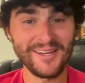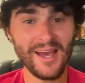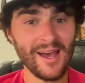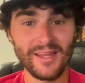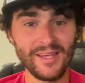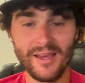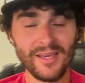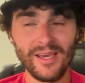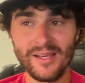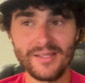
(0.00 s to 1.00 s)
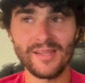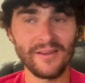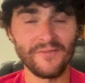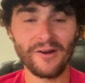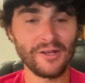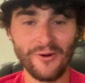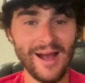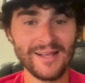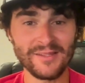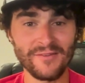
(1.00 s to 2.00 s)
Yeah, he is like very
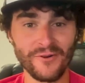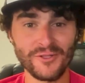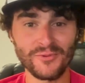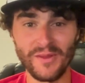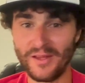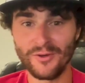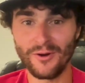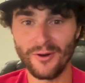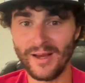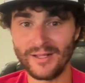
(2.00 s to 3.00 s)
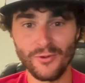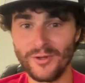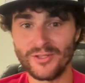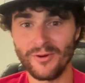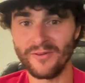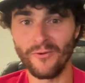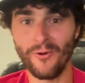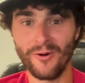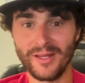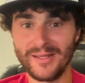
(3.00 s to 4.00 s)
crass in the first one. Then you go to like Toy Story
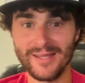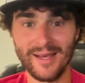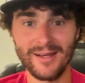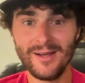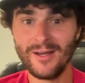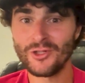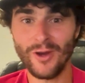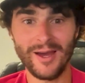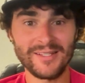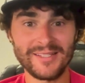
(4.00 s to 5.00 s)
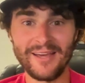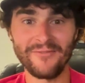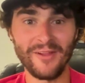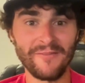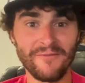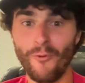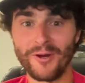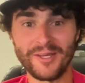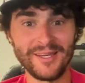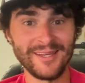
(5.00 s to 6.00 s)
4 and he's like trying to save like
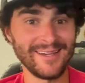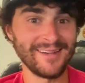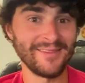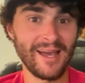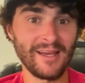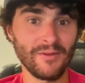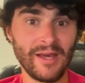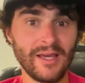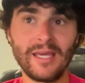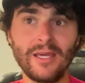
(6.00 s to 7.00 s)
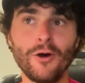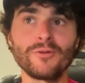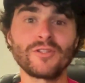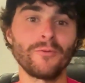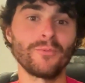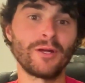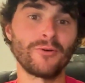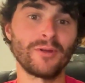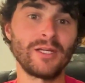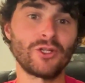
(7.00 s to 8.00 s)
Forky, and like he goes from
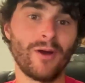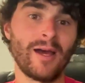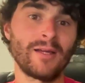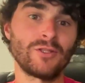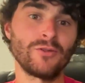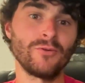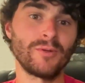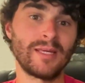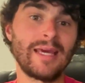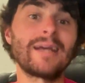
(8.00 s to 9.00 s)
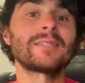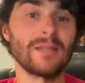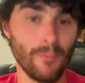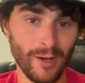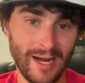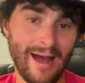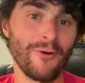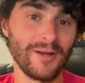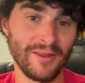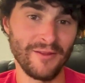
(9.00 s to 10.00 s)
literally trying to kick someone
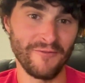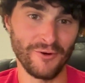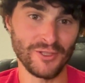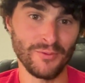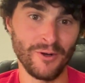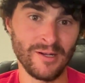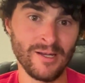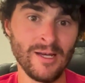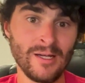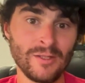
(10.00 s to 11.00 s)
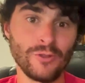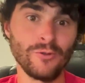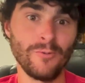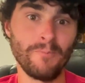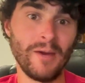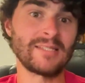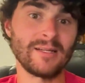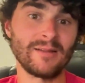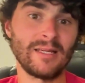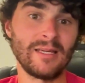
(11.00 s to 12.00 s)
out in the first one to
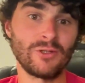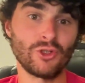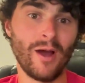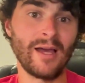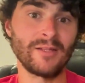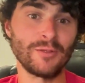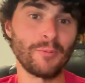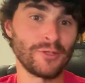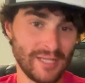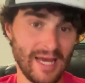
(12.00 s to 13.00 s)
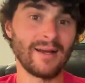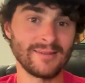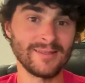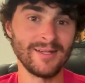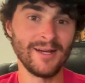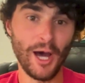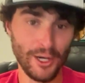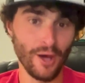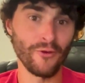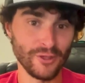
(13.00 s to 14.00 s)
basically trying to protect
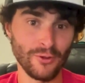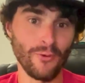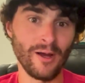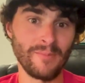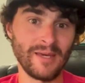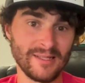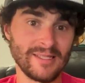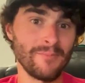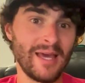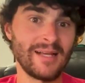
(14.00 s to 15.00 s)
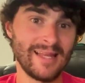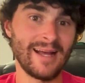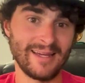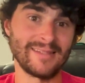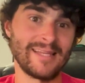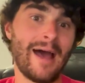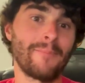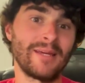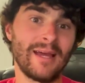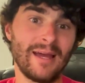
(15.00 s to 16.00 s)
another toy because it makes that kid's
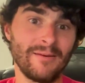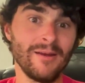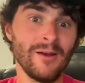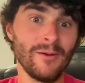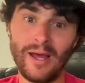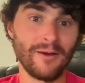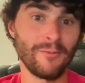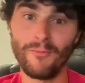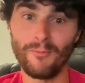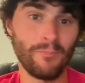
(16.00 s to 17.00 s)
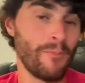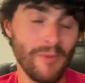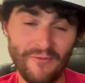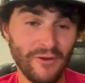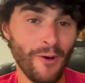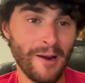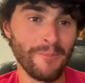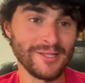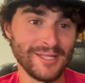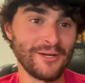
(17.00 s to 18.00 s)
happy. And like if he wanted
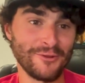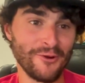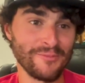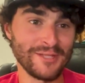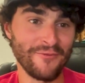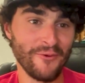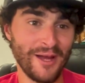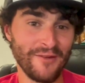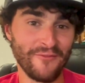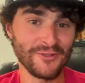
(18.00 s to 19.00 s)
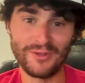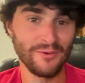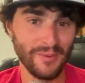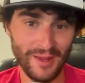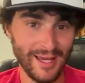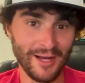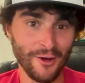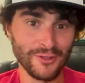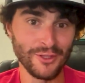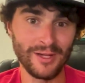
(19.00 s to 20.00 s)
Buzz Lightyear to throw himself away in the first one, he would be like, yeah,
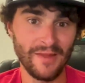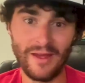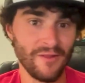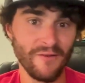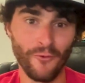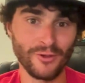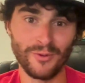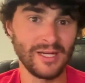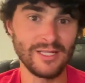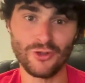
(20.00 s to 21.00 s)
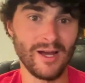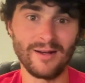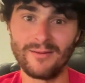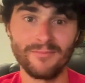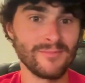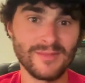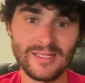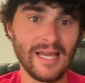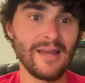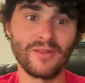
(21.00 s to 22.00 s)
go do it. And then the fourth one, he's trying to
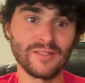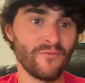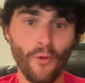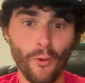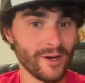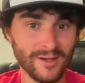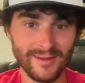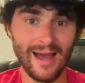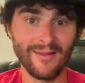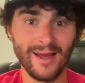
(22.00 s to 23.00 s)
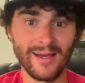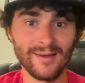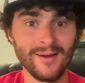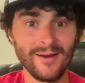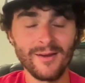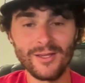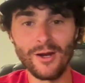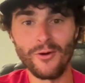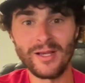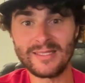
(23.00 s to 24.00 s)
save this fork that like, you
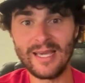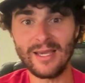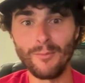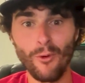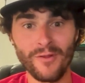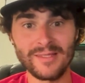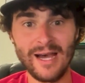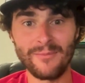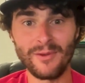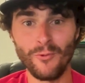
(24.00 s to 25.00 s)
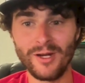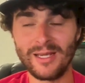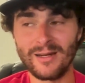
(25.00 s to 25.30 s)
know, is taking more of the time than Woody.